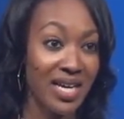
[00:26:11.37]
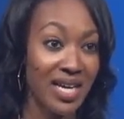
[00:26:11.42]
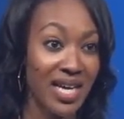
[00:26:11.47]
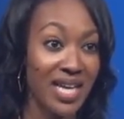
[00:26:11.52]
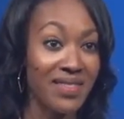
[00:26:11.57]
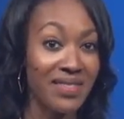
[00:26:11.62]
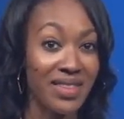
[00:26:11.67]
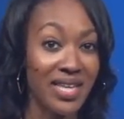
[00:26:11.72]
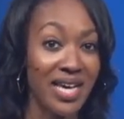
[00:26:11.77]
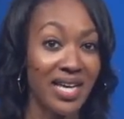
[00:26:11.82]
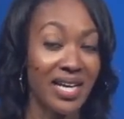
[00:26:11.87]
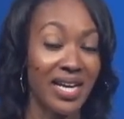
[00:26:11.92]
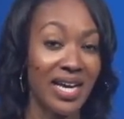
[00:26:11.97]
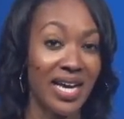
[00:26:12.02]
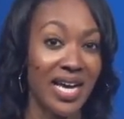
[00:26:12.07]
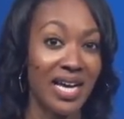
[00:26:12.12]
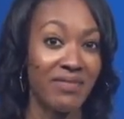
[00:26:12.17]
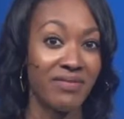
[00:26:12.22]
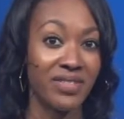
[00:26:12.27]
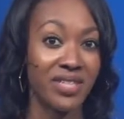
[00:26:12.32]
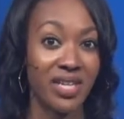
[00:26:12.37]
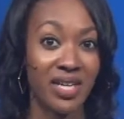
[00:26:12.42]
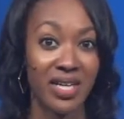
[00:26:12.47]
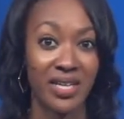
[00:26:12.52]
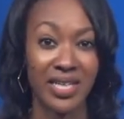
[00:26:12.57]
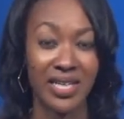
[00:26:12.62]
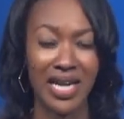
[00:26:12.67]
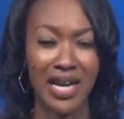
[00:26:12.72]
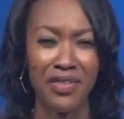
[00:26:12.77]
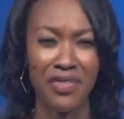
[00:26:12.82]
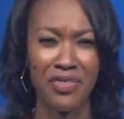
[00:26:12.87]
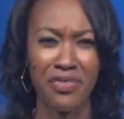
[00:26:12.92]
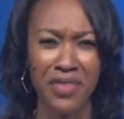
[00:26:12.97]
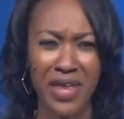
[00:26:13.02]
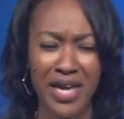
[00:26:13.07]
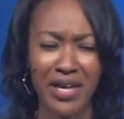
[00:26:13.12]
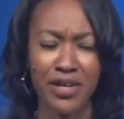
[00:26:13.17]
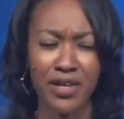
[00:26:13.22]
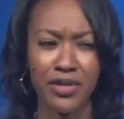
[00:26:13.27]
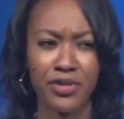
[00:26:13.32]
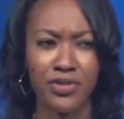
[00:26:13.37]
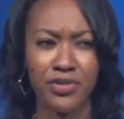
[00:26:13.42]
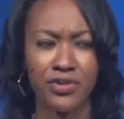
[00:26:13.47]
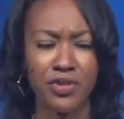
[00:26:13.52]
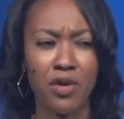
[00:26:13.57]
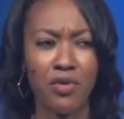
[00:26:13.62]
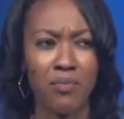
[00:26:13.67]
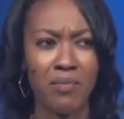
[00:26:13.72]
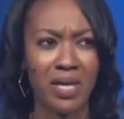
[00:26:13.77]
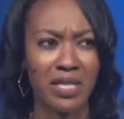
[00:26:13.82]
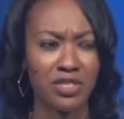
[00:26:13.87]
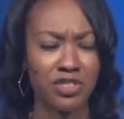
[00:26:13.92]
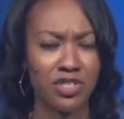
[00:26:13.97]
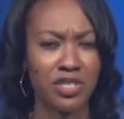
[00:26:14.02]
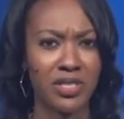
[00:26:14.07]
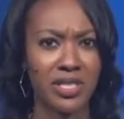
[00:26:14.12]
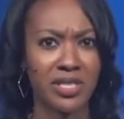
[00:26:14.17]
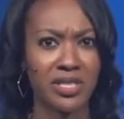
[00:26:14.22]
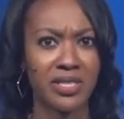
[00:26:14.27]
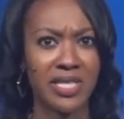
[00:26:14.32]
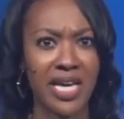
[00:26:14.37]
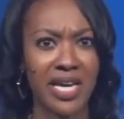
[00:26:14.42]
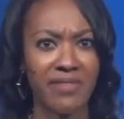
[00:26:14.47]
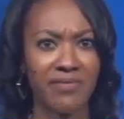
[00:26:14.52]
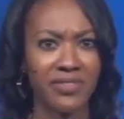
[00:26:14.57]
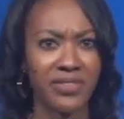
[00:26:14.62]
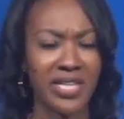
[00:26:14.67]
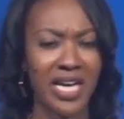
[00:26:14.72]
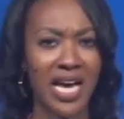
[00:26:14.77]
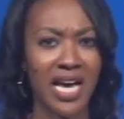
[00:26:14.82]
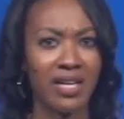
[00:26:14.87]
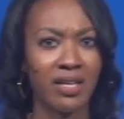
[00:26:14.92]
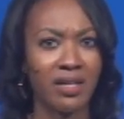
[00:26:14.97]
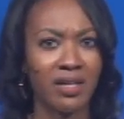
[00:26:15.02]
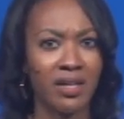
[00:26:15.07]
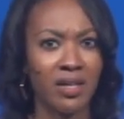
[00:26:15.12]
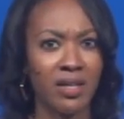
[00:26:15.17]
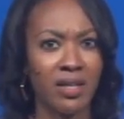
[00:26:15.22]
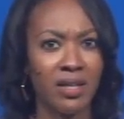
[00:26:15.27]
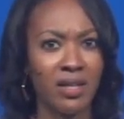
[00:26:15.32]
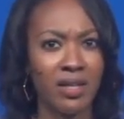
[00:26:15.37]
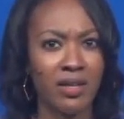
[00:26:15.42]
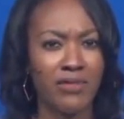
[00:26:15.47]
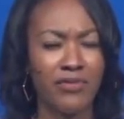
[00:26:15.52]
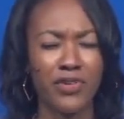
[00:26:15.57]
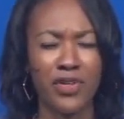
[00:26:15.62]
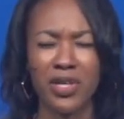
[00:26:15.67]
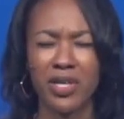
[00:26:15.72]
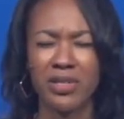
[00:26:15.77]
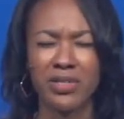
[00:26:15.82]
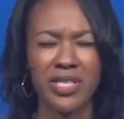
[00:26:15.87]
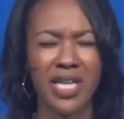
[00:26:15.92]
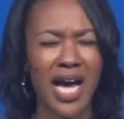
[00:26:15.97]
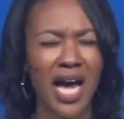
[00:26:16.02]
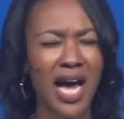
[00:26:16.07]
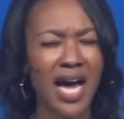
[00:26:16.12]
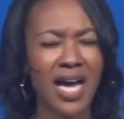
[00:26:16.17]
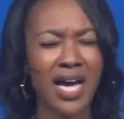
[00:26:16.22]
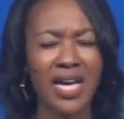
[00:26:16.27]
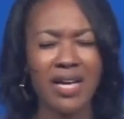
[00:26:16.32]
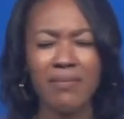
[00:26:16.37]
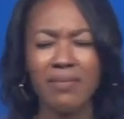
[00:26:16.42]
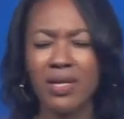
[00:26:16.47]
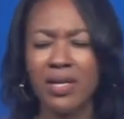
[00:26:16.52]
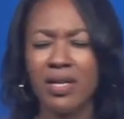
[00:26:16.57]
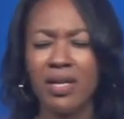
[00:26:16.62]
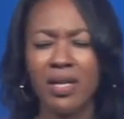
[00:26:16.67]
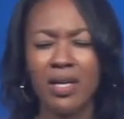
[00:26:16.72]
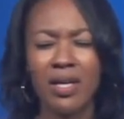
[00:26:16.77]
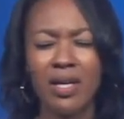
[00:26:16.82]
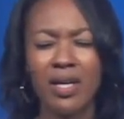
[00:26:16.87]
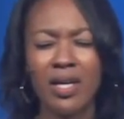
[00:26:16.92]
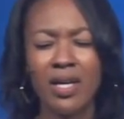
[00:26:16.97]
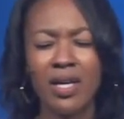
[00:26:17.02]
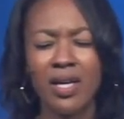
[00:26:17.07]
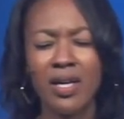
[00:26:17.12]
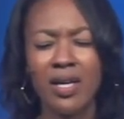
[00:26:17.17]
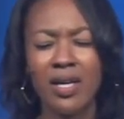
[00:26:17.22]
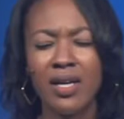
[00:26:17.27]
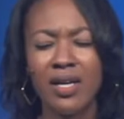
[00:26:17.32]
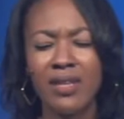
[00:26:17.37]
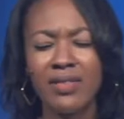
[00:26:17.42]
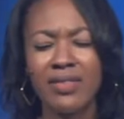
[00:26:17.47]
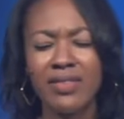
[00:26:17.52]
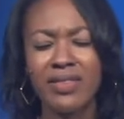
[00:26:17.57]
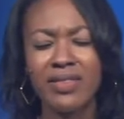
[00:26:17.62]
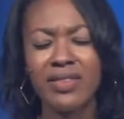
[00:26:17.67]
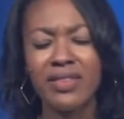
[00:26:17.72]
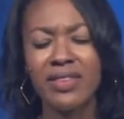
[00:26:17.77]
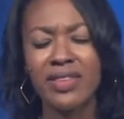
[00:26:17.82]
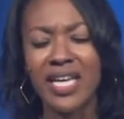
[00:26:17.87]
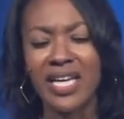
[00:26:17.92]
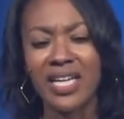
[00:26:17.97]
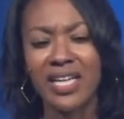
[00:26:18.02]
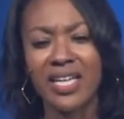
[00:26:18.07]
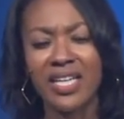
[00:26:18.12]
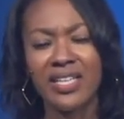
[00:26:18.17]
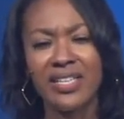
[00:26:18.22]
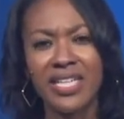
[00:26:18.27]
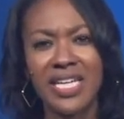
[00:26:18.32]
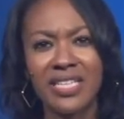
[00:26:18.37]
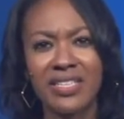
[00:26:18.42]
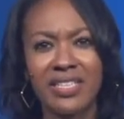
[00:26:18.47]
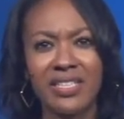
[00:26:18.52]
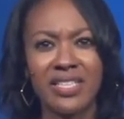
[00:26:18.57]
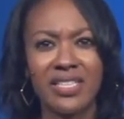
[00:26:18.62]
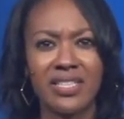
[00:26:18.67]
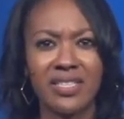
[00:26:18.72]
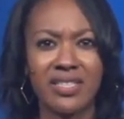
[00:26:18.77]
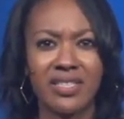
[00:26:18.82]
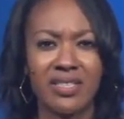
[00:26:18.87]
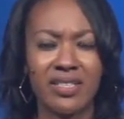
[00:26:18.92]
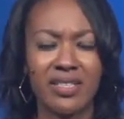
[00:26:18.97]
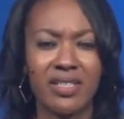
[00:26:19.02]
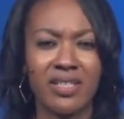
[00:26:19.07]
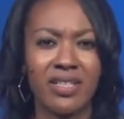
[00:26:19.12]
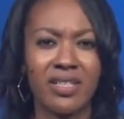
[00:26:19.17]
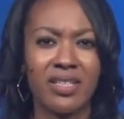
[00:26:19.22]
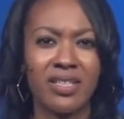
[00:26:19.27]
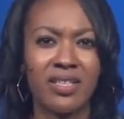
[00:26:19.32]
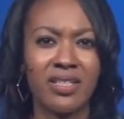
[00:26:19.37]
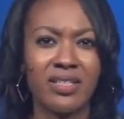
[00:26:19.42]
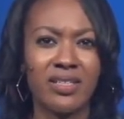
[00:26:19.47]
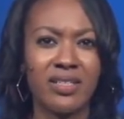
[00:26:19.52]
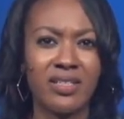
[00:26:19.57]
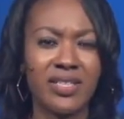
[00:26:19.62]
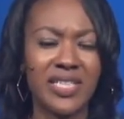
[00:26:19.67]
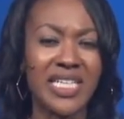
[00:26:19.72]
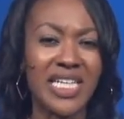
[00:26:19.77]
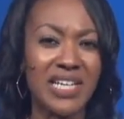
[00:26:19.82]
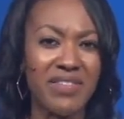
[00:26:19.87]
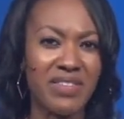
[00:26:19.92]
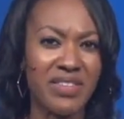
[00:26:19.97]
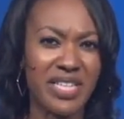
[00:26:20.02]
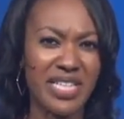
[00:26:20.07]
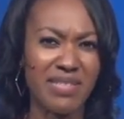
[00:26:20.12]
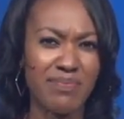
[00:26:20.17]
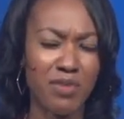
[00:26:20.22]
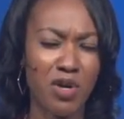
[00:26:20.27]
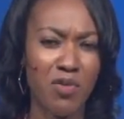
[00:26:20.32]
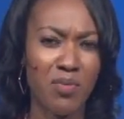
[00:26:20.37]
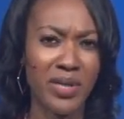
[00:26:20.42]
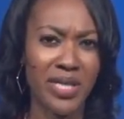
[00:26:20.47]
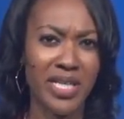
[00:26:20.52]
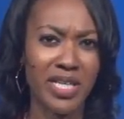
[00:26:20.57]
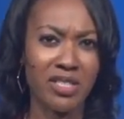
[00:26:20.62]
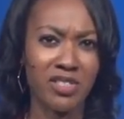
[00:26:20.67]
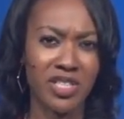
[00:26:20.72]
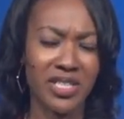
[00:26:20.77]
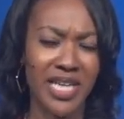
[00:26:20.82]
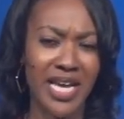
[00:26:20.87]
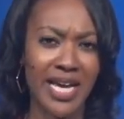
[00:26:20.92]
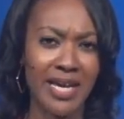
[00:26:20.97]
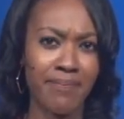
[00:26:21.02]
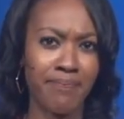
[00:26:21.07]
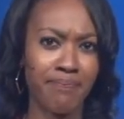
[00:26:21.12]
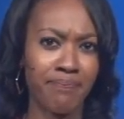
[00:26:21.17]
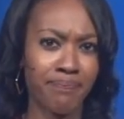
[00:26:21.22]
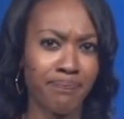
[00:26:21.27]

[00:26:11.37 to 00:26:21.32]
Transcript: And that I have done, and I thank her so much to this day for that, for her time that connected us to even this moment here today.